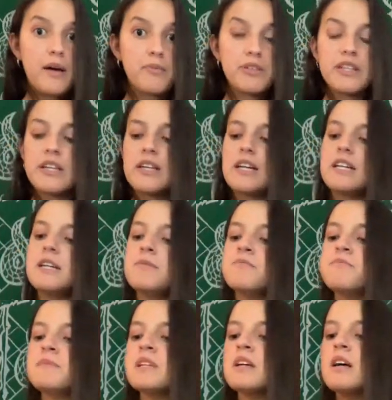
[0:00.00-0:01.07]
looking at
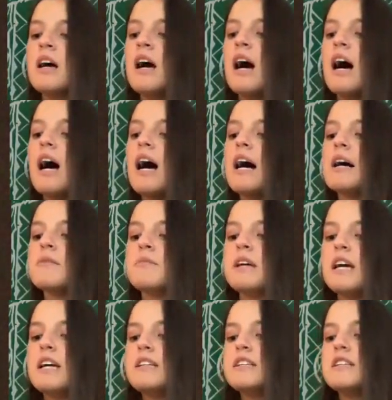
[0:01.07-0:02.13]
it.
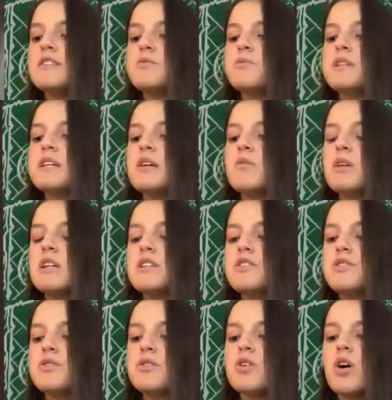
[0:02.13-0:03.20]
And this wing I wanted
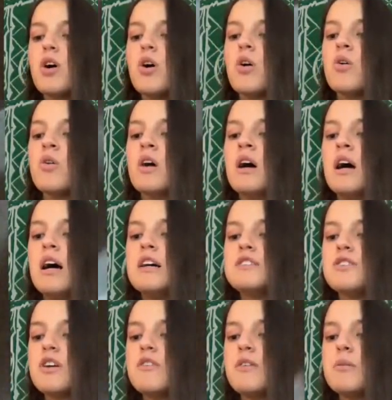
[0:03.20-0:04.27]
to go,
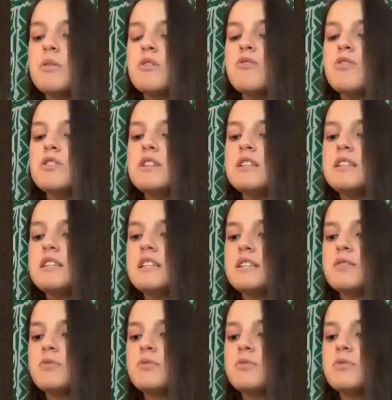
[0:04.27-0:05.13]
so if I want to fold it this